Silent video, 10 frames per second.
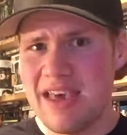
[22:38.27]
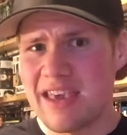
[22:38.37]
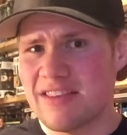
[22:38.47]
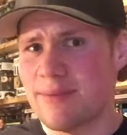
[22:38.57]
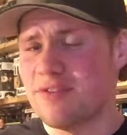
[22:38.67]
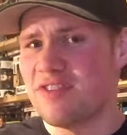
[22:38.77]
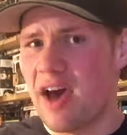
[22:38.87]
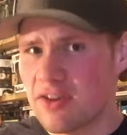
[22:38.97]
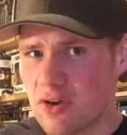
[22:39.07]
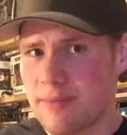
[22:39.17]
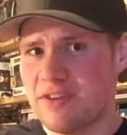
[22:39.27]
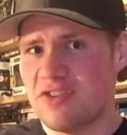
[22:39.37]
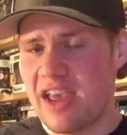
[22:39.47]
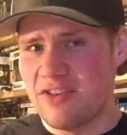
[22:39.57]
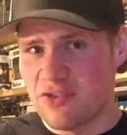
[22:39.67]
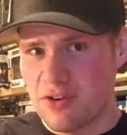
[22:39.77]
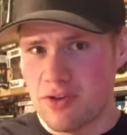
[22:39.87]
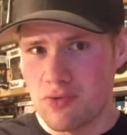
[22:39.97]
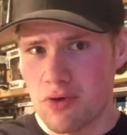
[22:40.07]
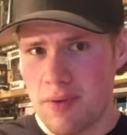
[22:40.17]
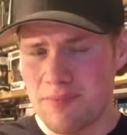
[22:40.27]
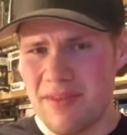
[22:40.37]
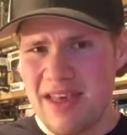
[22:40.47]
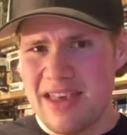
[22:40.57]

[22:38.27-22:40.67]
Kidnaps this other room and chains her to the room.